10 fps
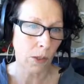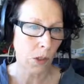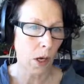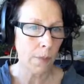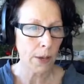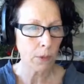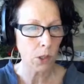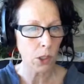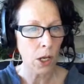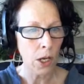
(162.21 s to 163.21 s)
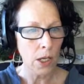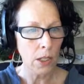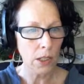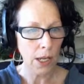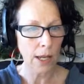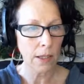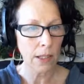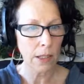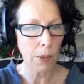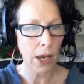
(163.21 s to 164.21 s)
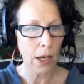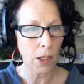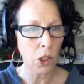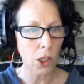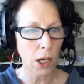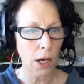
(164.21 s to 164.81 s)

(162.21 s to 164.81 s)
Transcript: So I'm able to take this page,